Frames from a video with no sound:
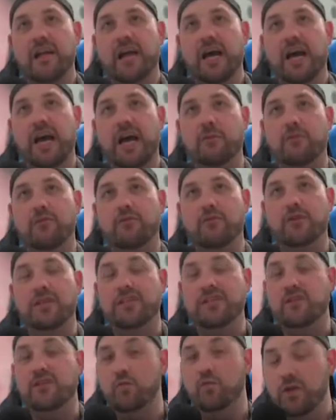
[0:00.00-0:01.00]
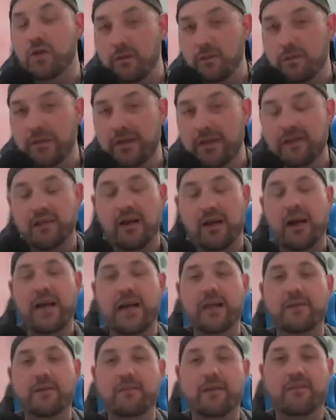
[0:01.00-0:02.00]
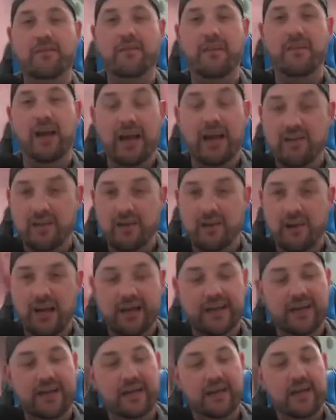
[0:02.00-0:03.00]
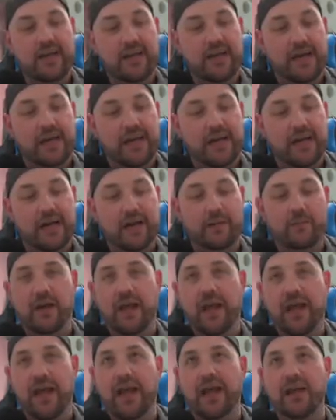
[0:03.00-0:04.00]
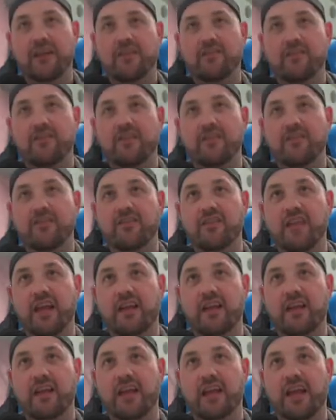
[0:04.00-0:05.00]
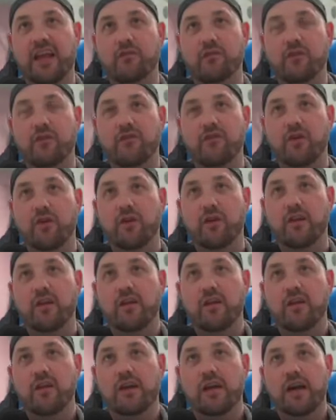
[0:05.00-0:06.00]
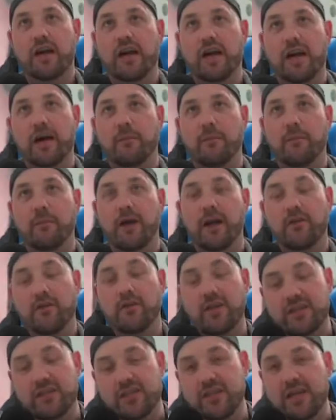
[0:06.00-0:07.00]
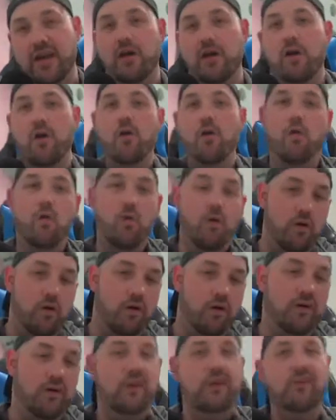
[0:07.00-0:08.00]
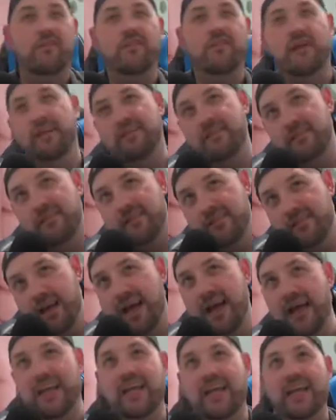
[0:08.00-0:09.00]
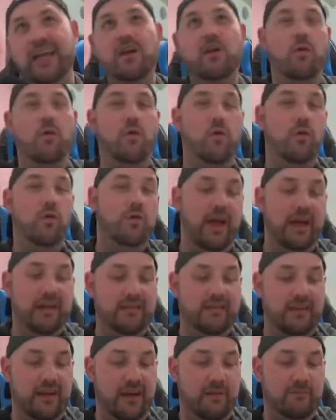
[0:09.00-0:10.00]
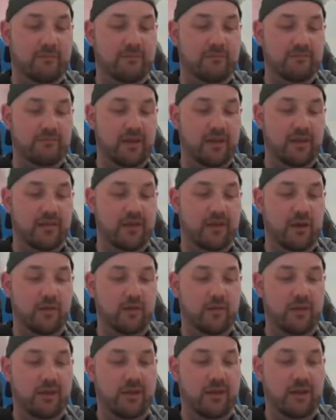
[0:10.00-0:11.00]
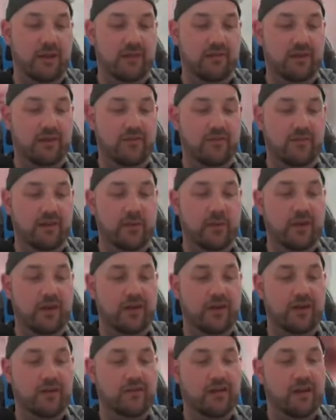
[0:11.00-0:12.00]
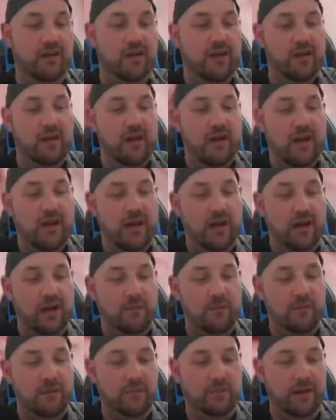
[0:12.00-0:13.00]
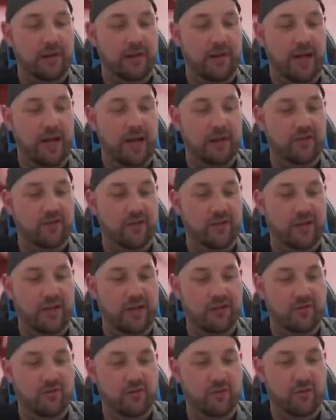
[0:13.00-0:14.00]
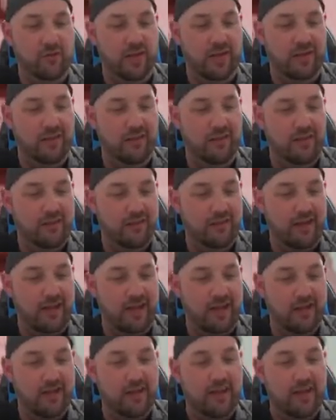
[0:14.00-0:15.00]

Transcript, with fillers: Uh, creatures will be dying because of Undying, um, and this then can return um, a creature, or, you know, starts discarding, or that um, the ultimate is definitely a win condition, um, but hard to get to in this deck.